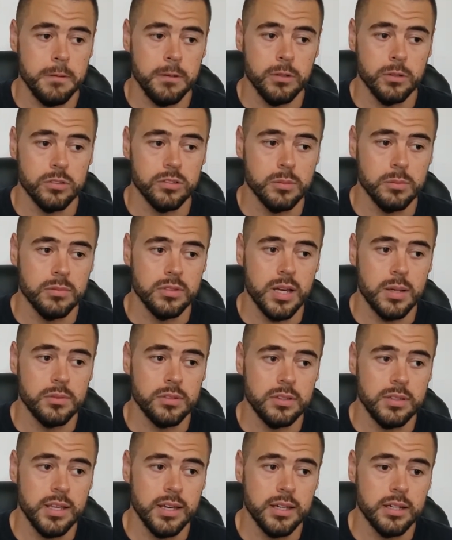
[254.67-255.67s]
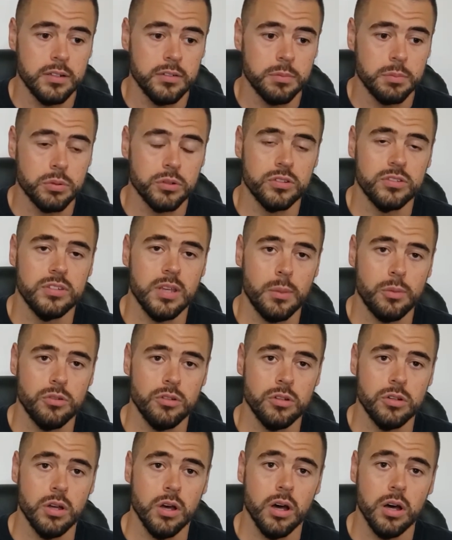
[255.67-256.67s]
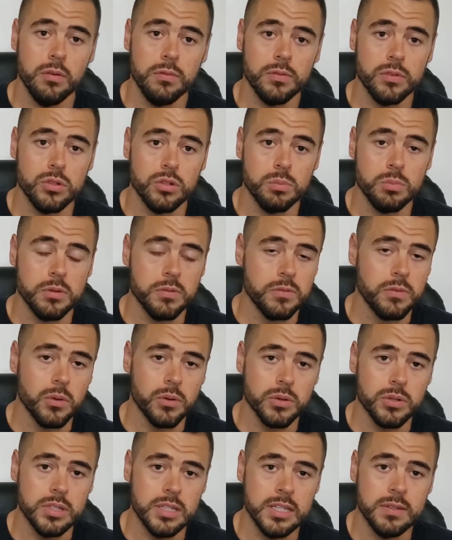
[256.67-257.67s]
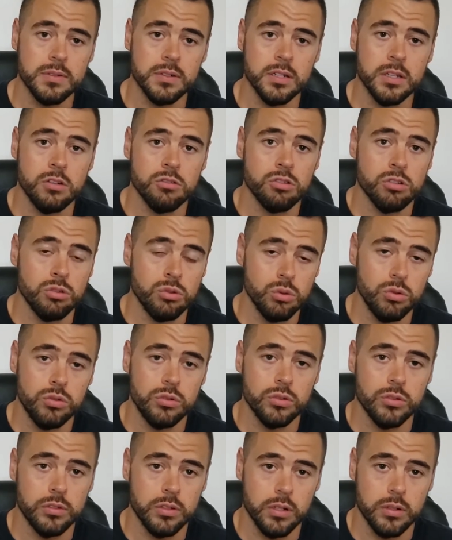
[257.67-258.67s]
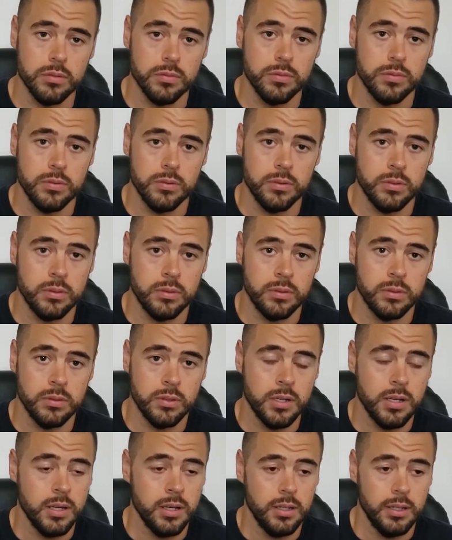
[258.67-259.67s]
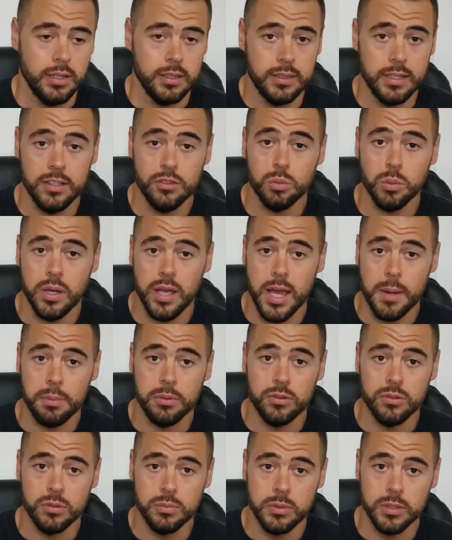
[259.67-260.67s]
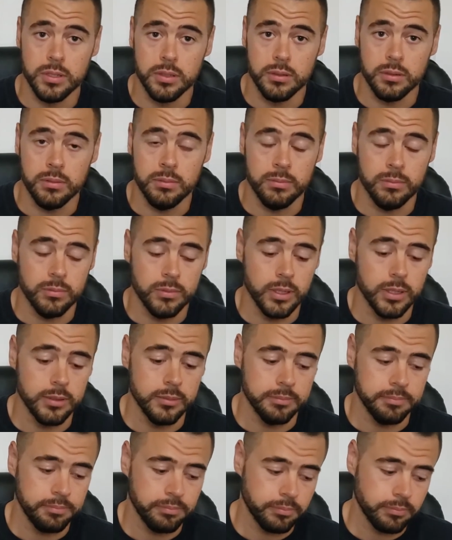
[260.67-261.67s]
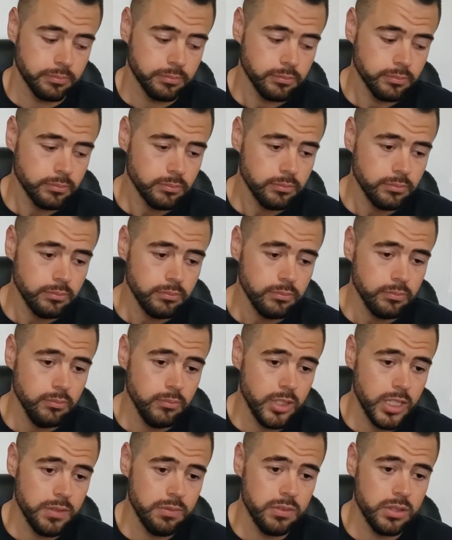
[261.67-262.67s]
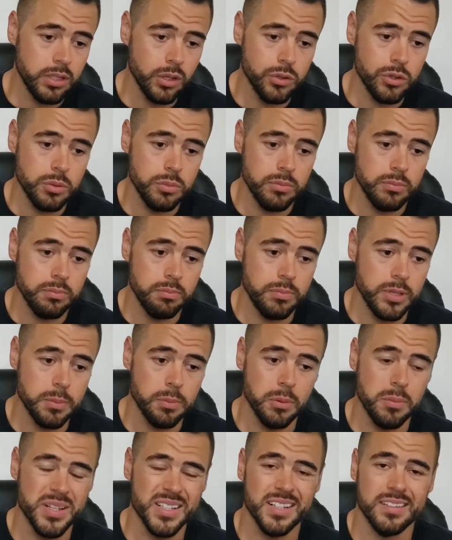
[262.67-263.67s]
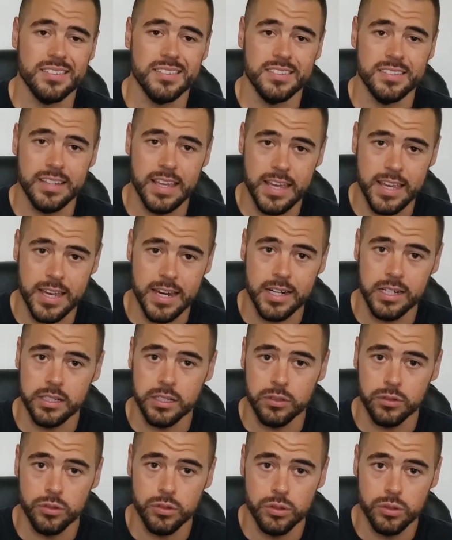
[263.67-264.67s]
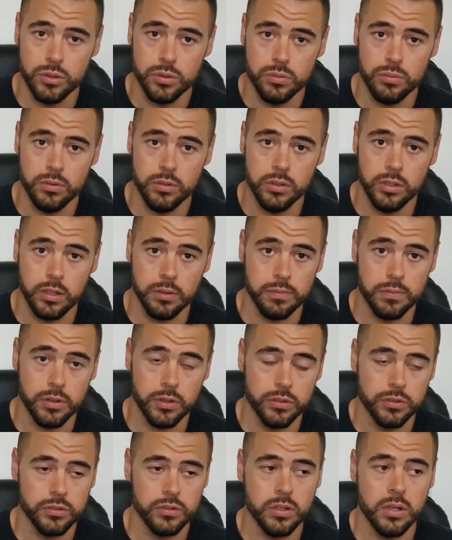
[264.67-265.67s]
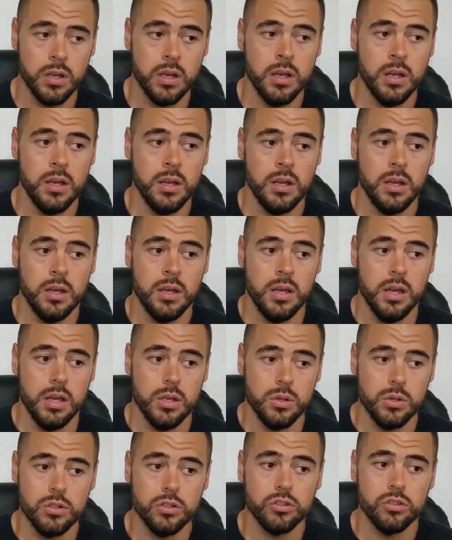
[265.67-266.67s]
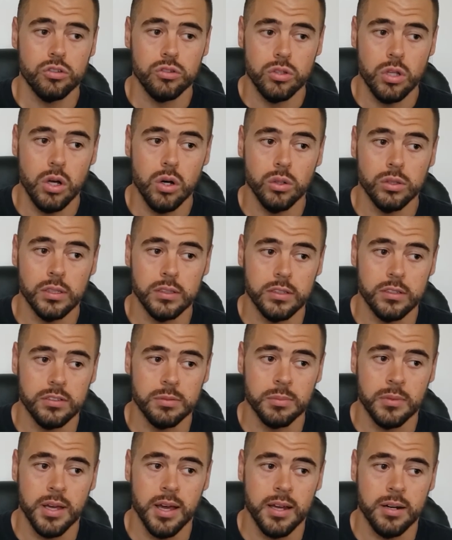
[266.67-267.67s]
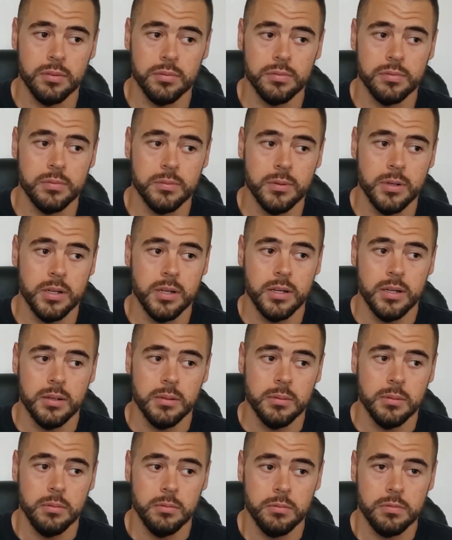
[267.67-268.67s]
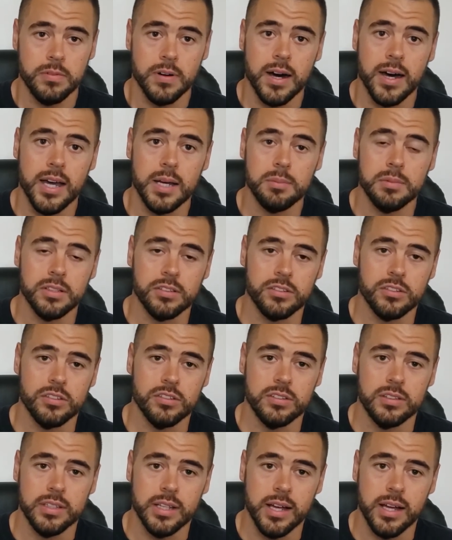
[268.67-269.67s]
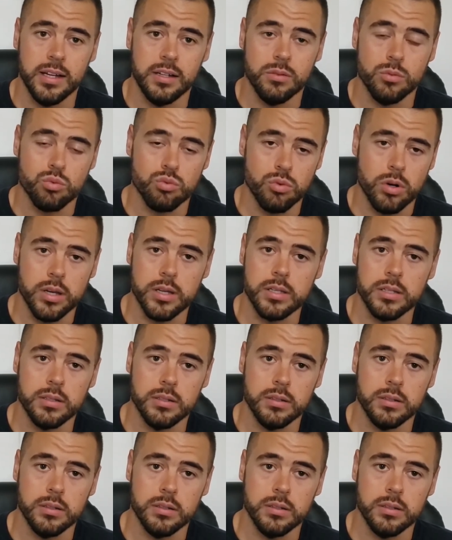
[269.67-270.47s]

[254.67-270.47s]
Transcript: sometimes a negative perception of you before you even introduce yourself. And that's what happened to me, right? Even though people may not say anything to you at first, you just know that there's some kind of vibe that's just not right